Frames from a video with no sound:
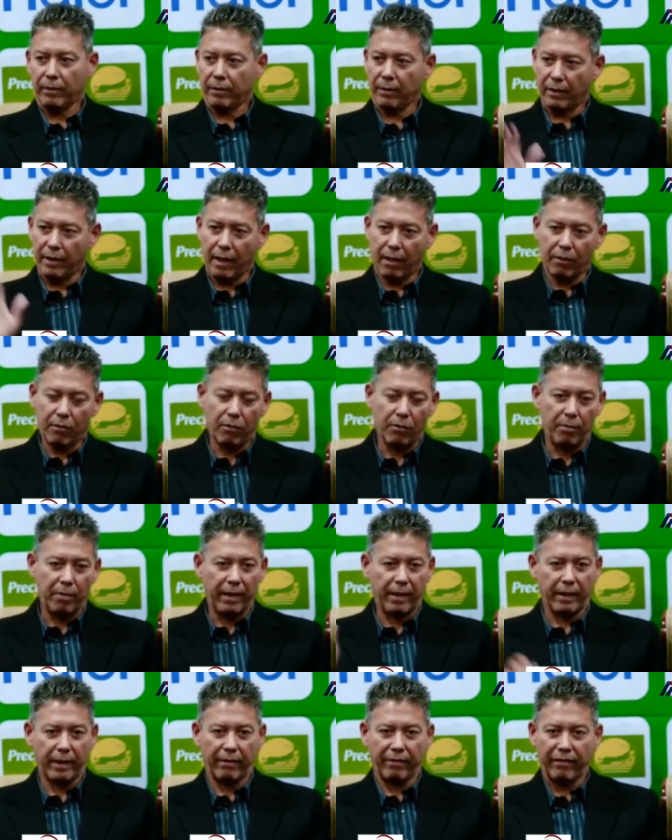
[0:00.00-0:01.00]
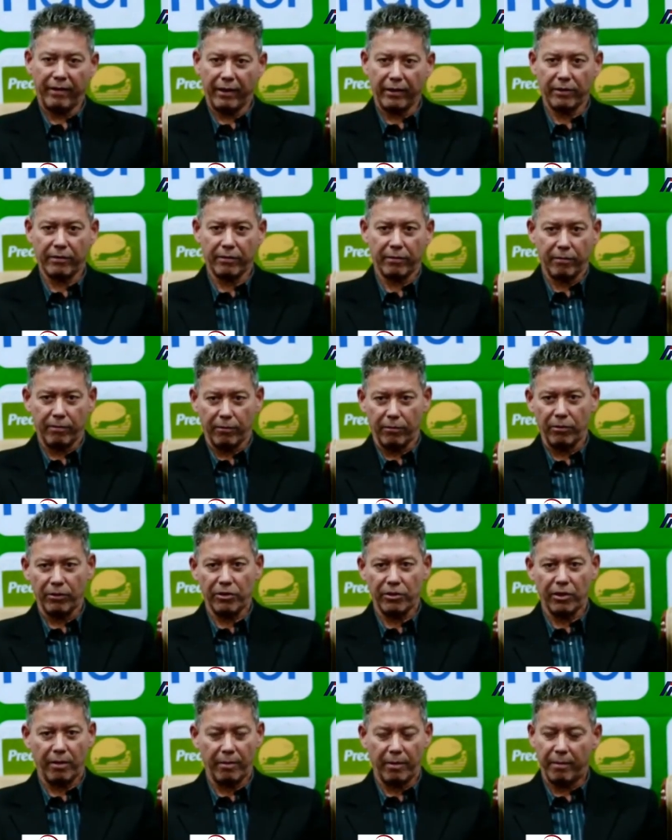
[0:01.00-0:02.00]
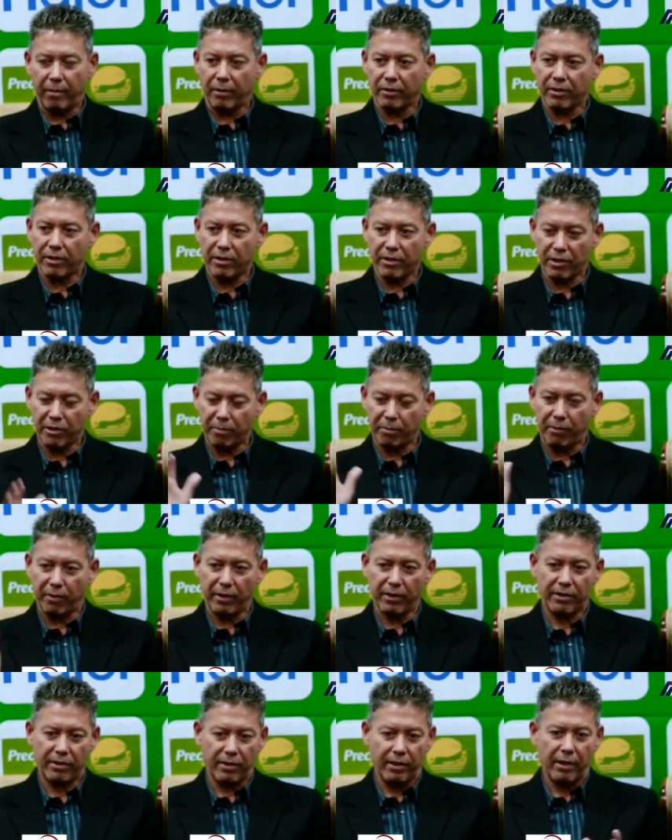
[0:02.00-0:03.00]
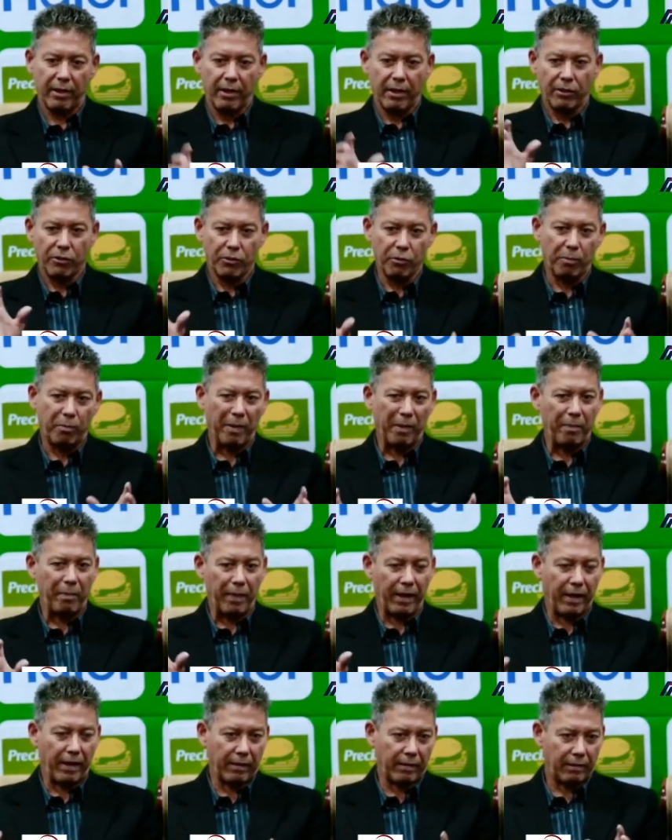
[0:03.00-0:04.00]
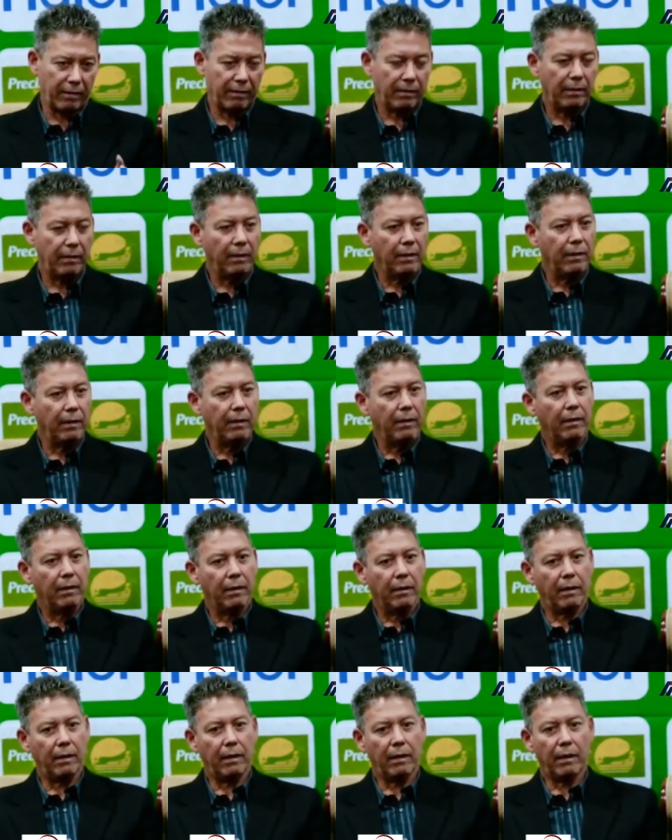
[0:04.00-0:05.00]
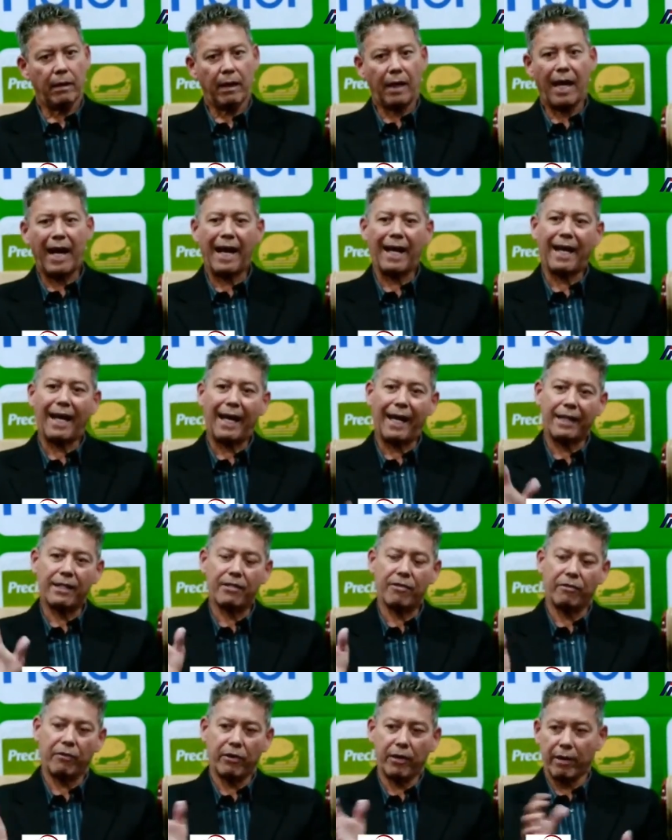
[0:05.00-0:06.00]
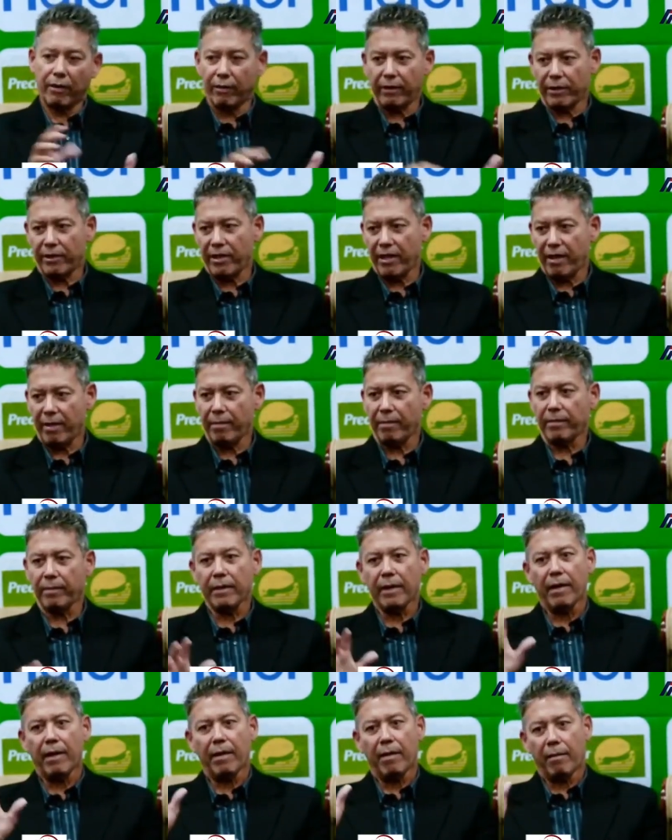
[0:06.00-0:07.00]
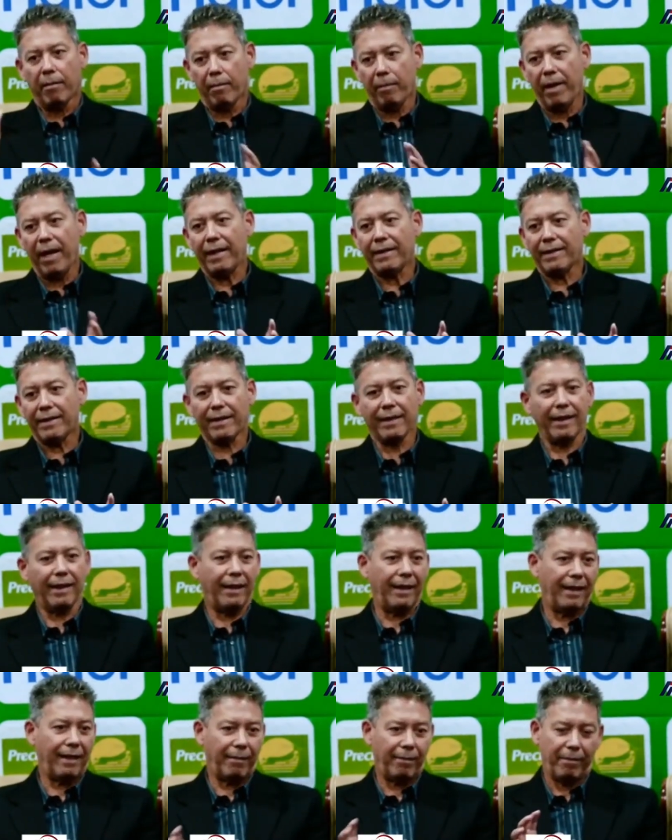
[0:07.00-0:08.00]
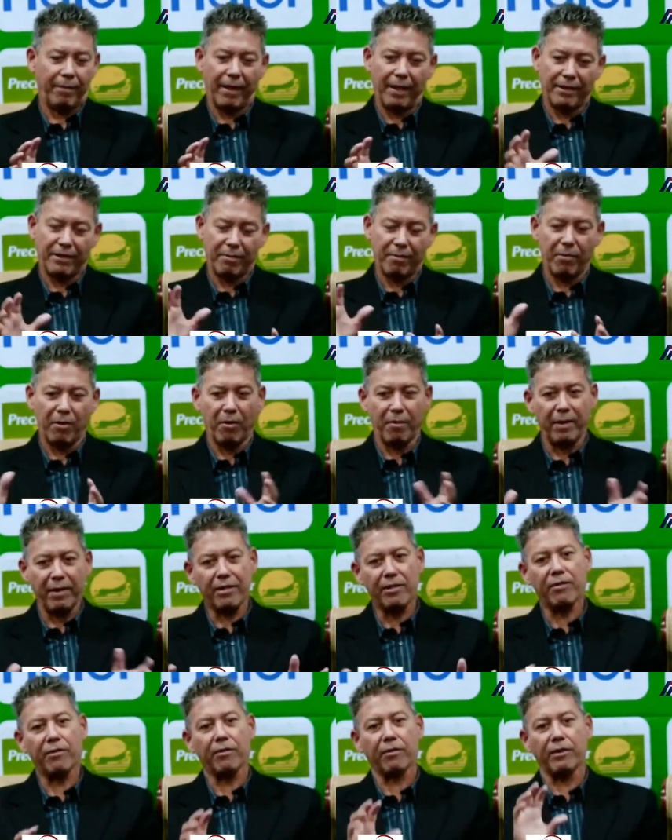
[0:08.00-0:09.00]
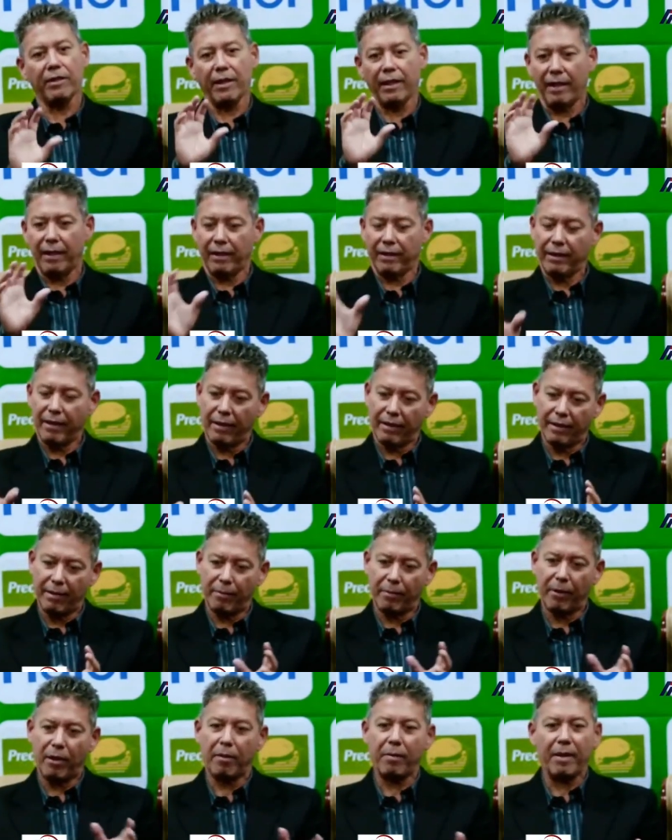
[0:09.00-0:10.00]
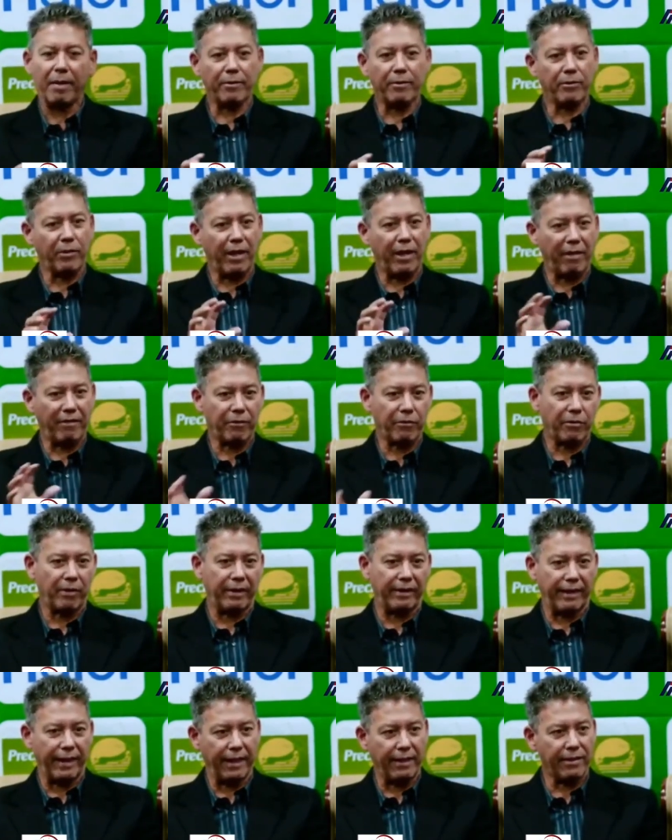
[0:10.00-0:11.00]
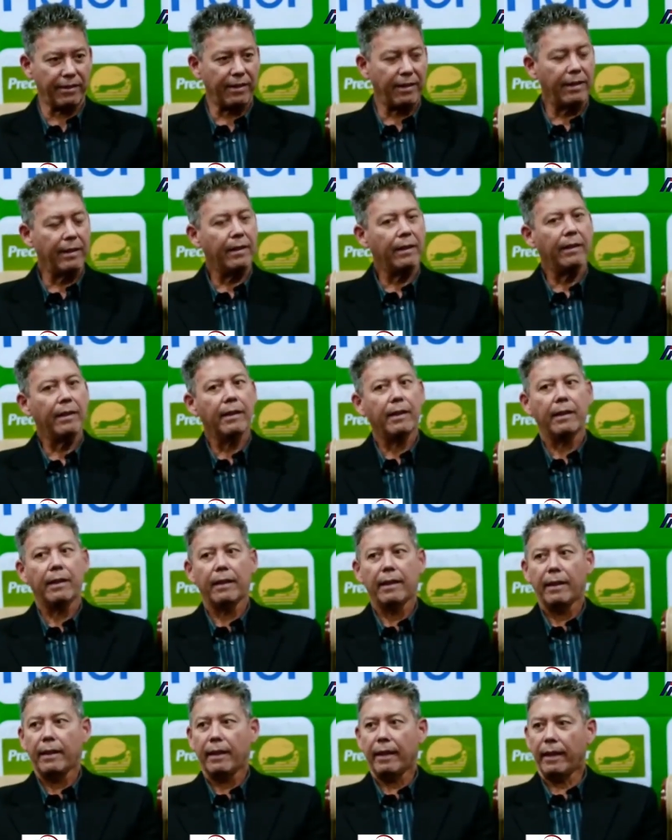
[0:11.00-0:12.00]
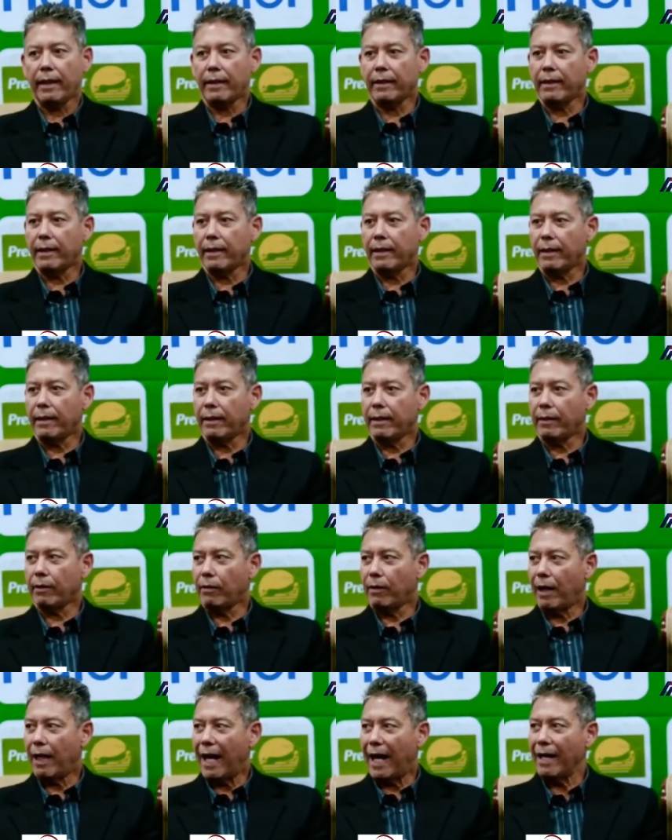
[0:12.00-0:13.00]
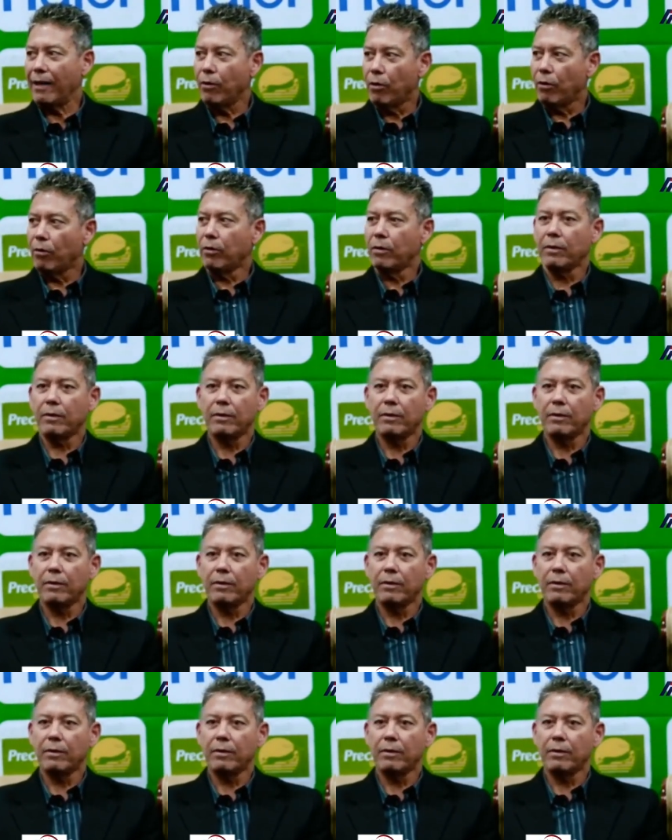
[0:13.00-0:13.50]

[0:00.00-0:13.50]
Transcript: Deco make a very good job about these points to prepare highlights for our team, bad moments, the problem to have to arrange. And I know